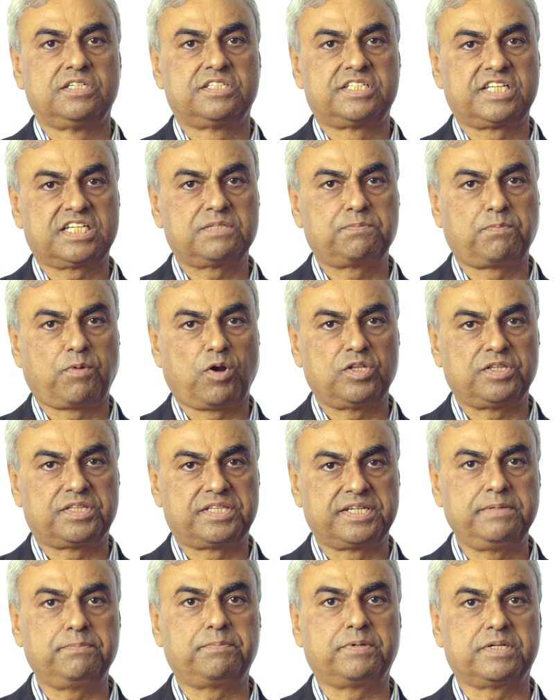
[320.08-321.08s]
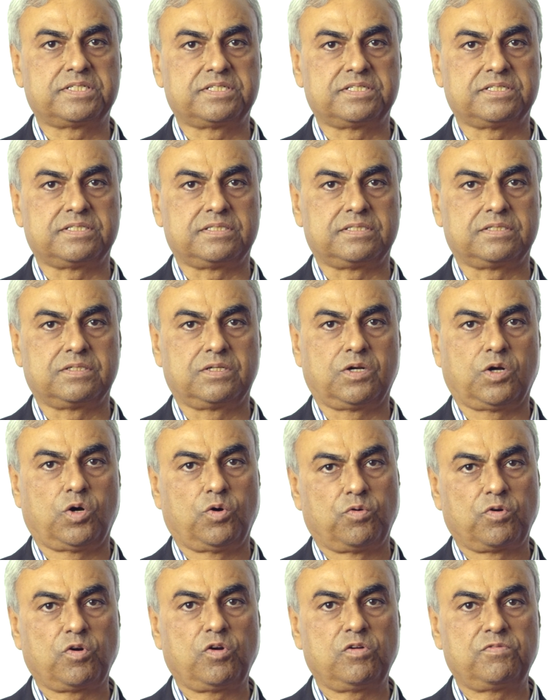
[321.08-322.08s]
6.3%
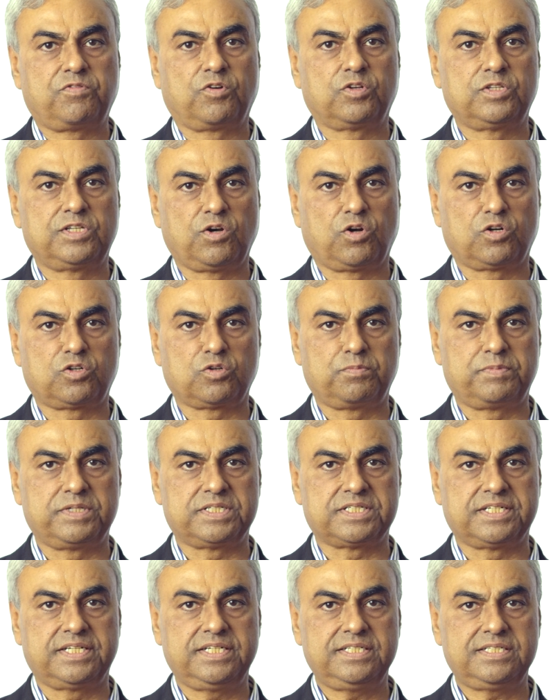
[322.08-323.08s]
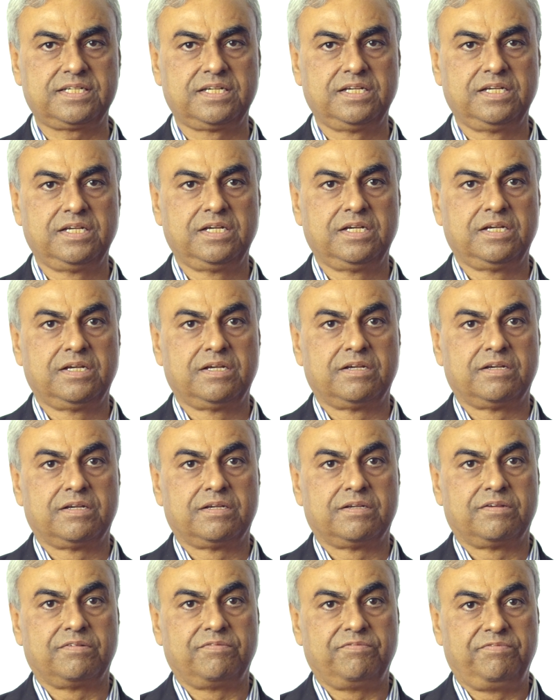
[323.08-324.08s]
overall for the auto business,
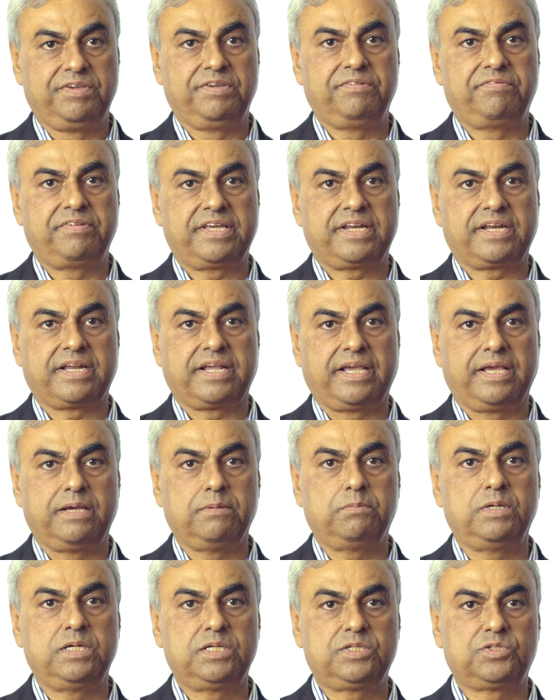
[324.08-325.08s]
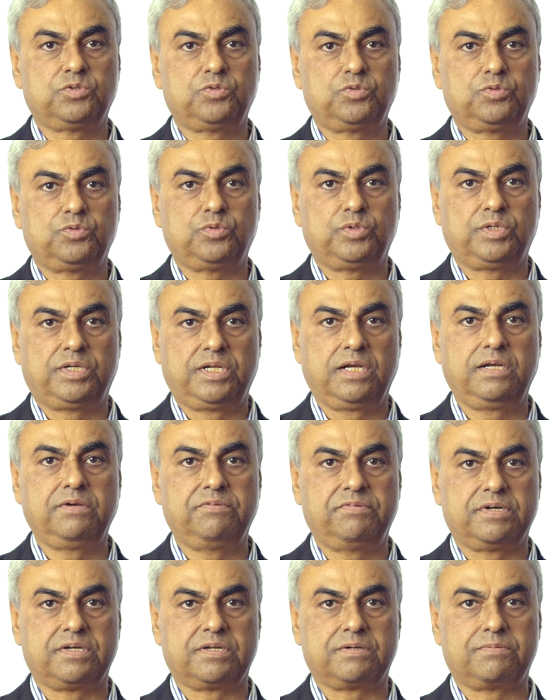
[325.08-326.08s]
we were able to
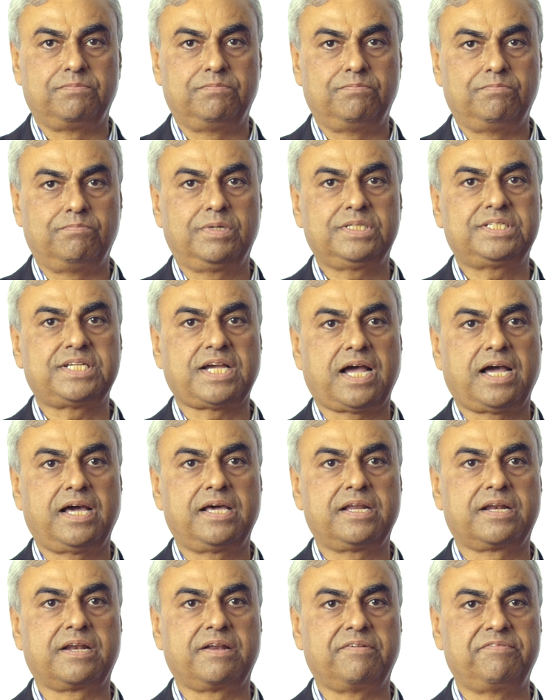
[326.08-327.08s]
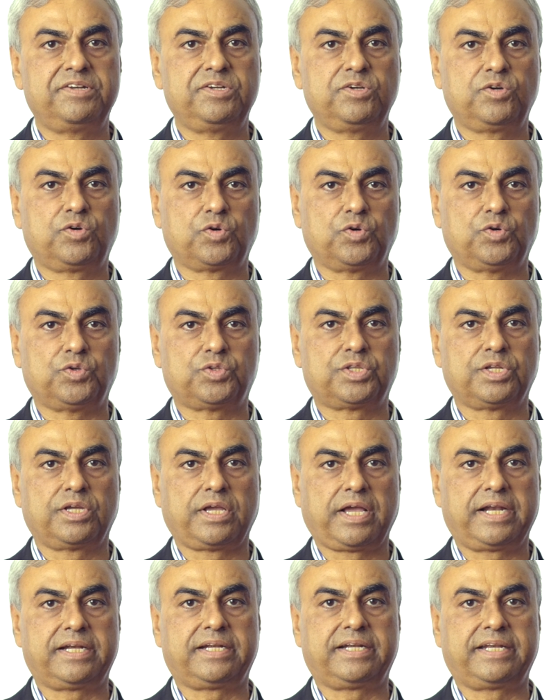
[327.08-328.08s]
deliver much higher revenue growth
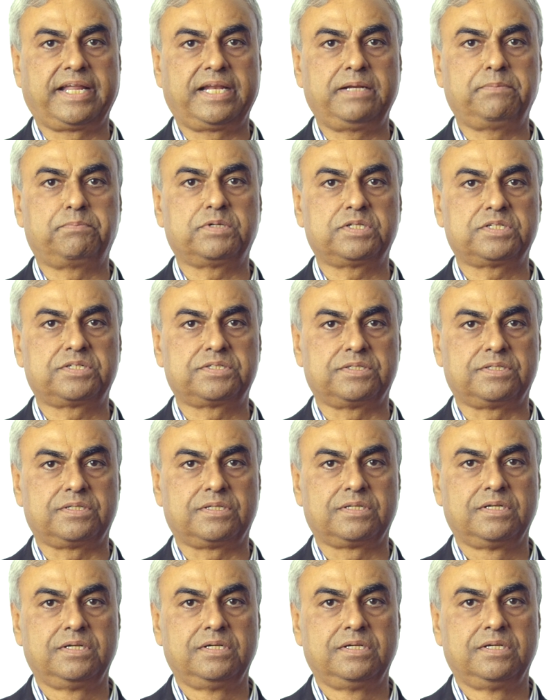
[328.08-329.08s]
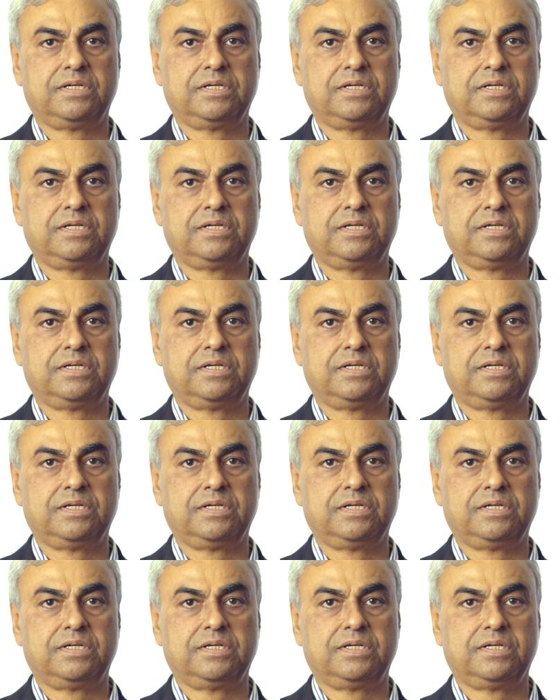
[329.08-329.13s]
at 10%,